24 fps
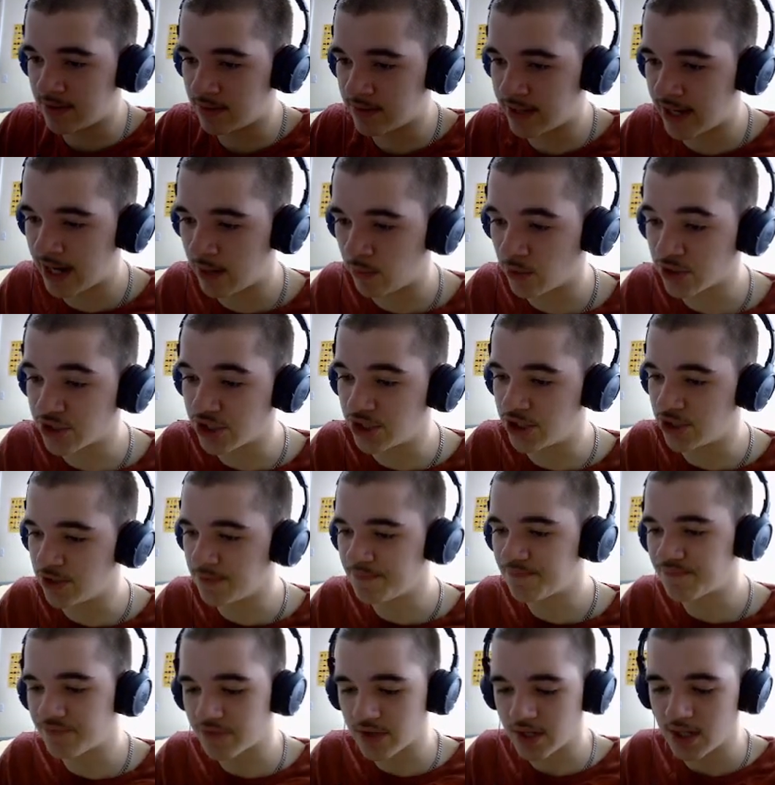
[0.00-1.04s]
want to
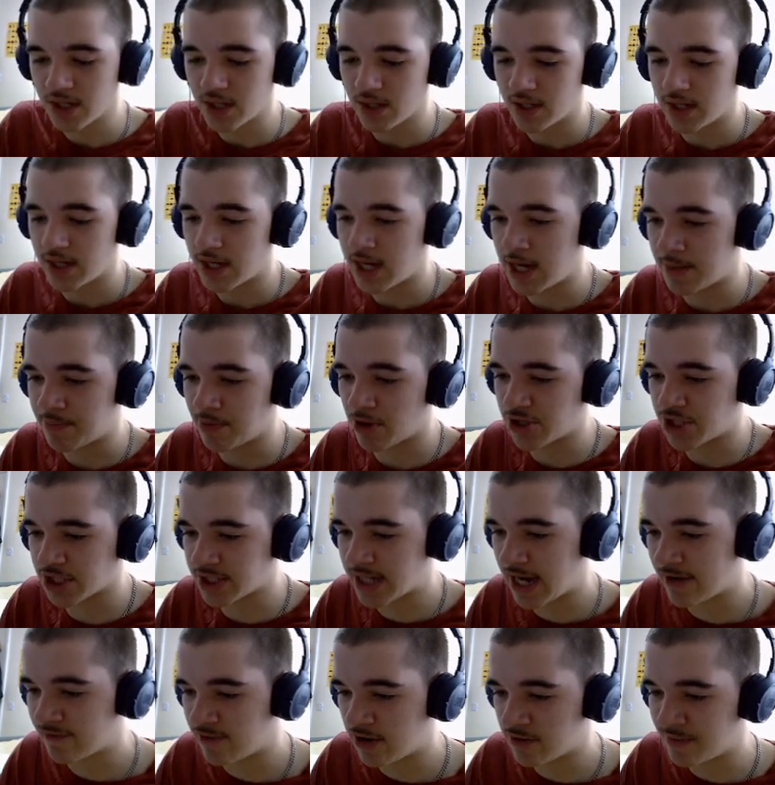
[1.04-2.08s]
do, a project
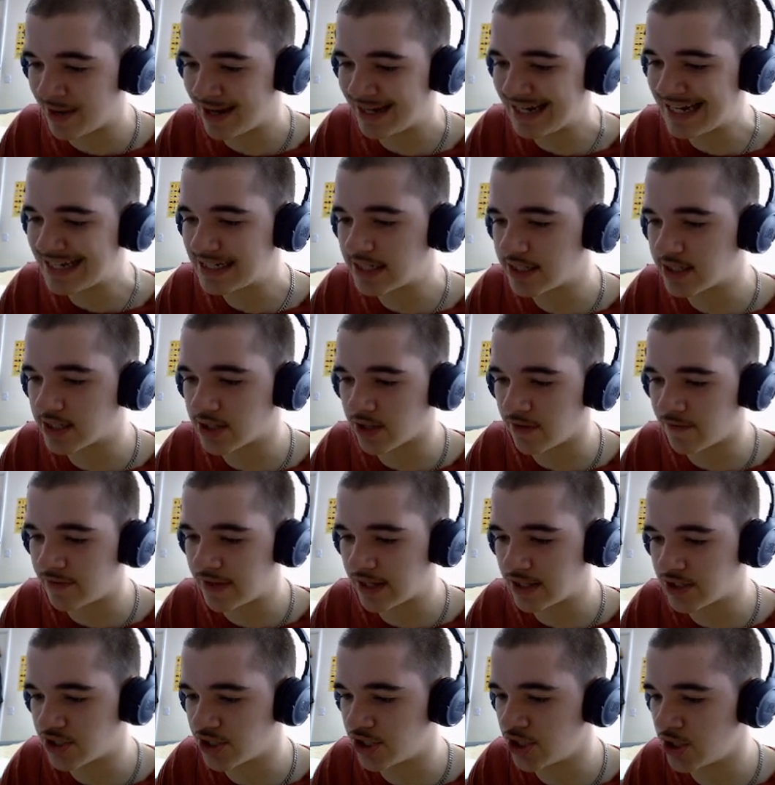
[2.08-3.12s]
I have on my list of
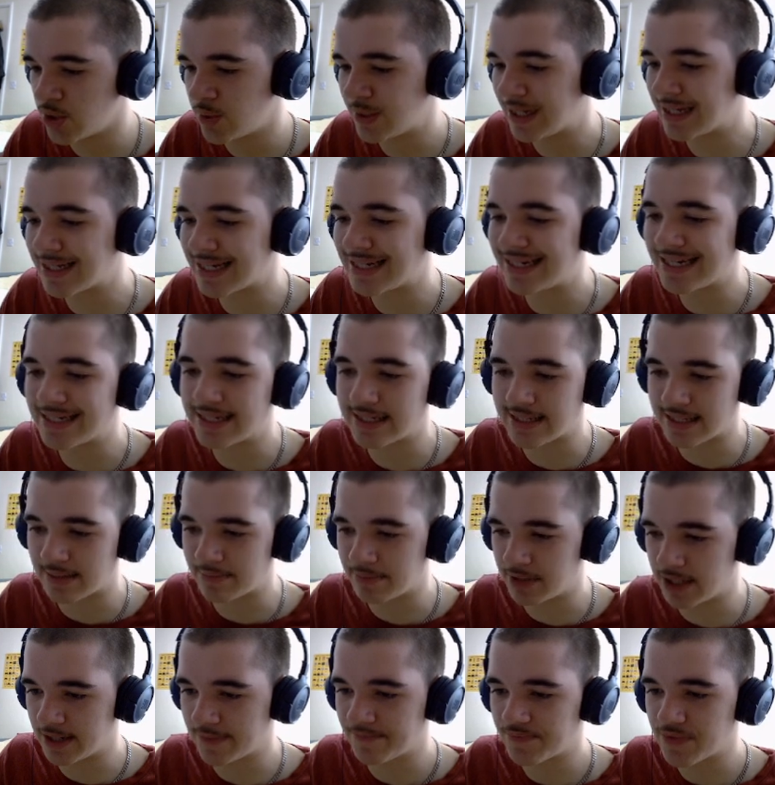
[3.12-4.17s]
things to do, is a
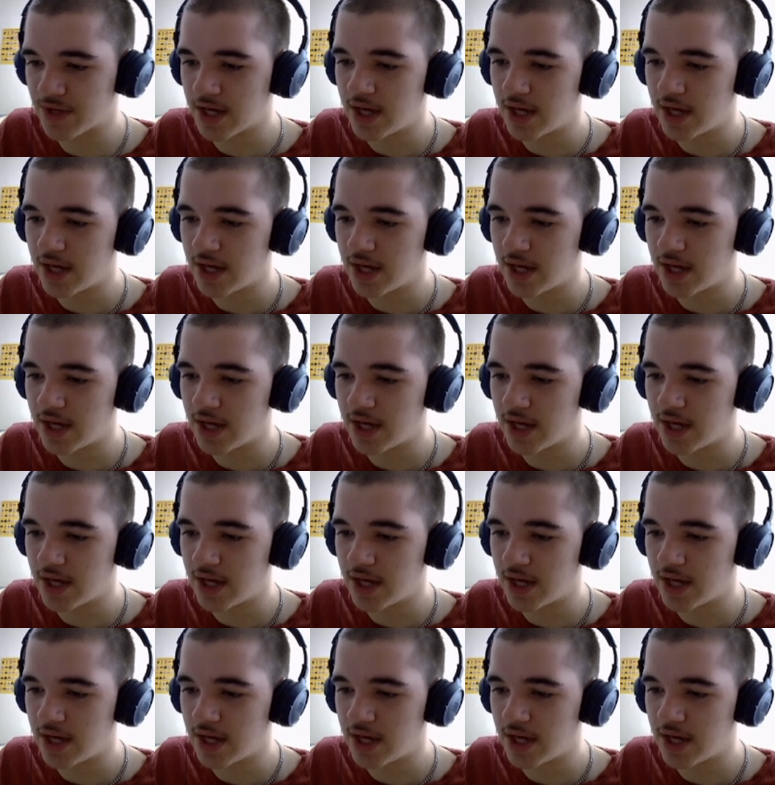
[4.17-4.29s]
disassembler,